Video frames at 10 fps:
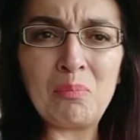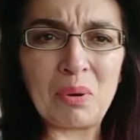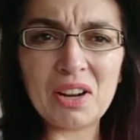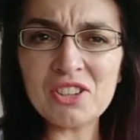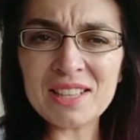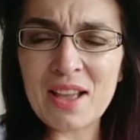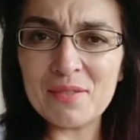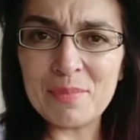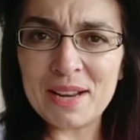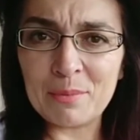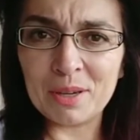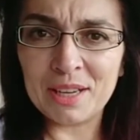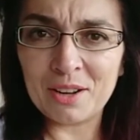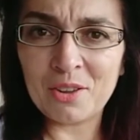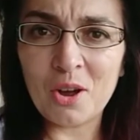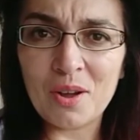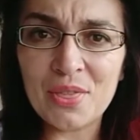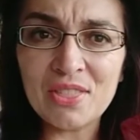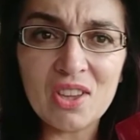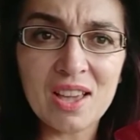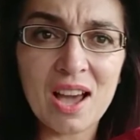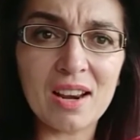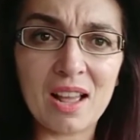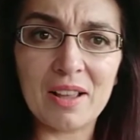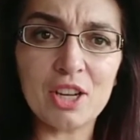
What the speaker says: But I just haven't been able to let it go. I think the color,